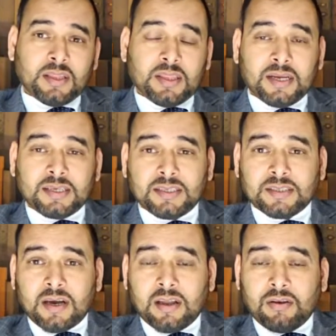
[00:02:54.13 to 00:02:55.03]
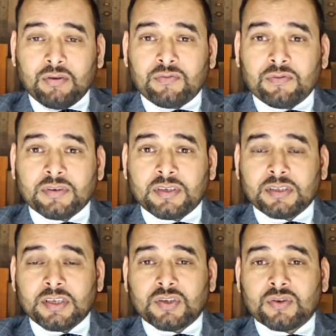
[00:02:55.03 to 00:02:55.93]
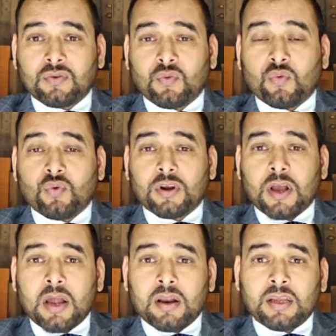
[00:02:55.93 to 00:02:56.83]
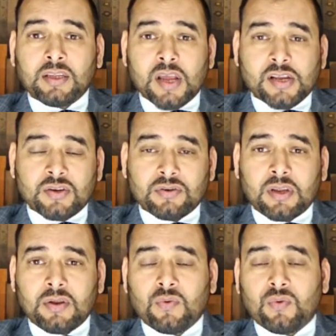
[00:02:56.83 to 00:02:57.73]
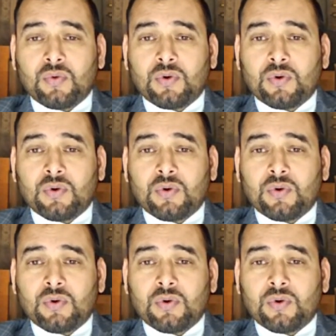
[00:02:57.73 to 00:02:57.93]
that is unlawful decision or irrational or